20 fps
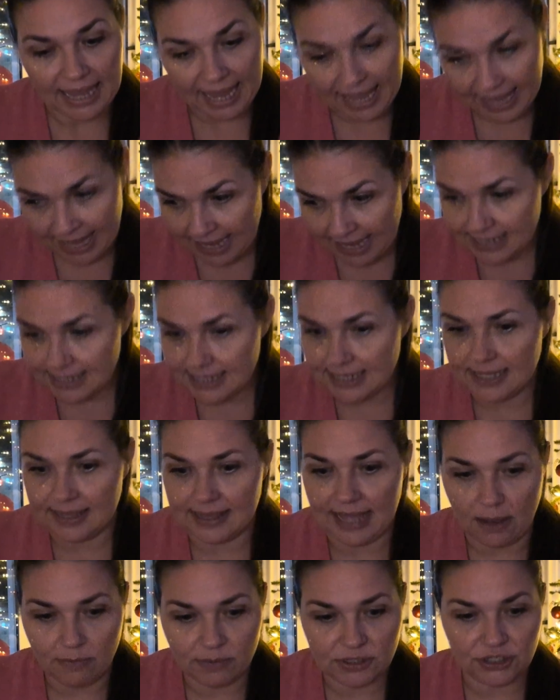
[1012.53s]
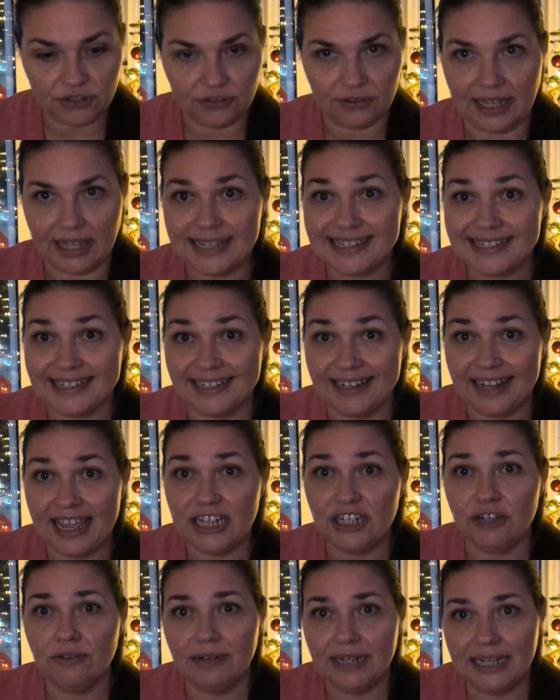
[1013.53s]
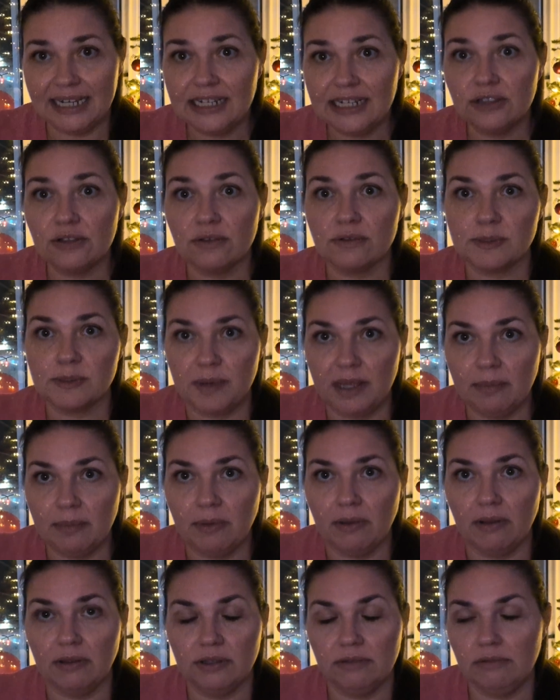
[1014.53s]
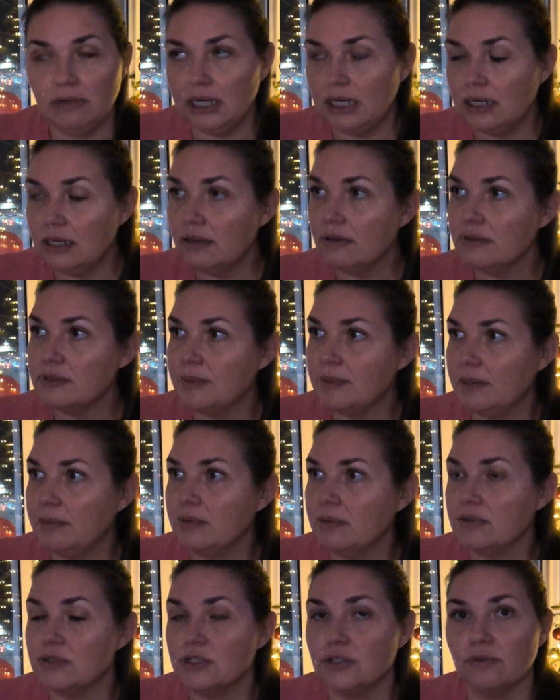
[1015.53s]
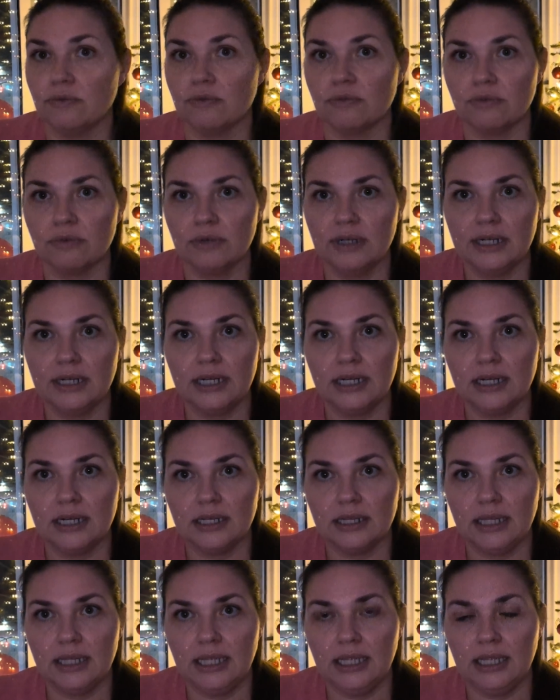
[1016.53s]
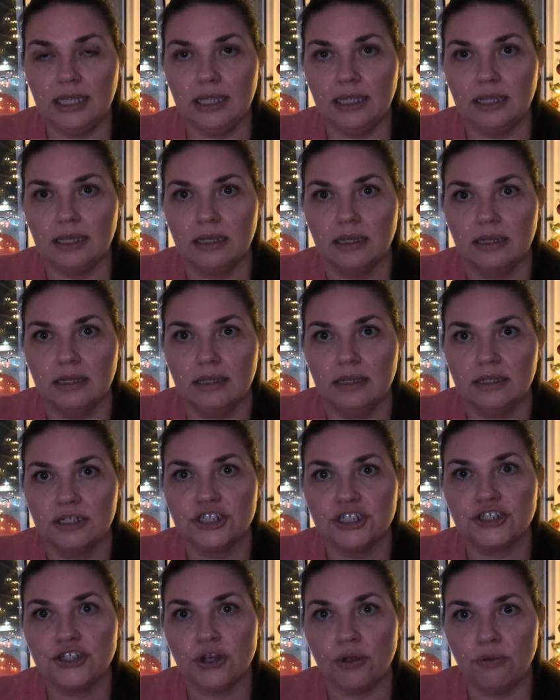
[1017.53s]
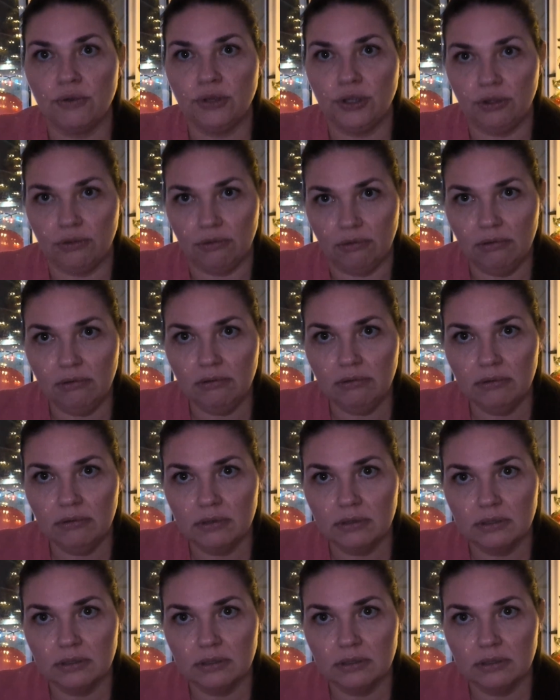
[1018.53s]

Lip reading: And that was your lesson, and you needed those people. You needed those people to really show you.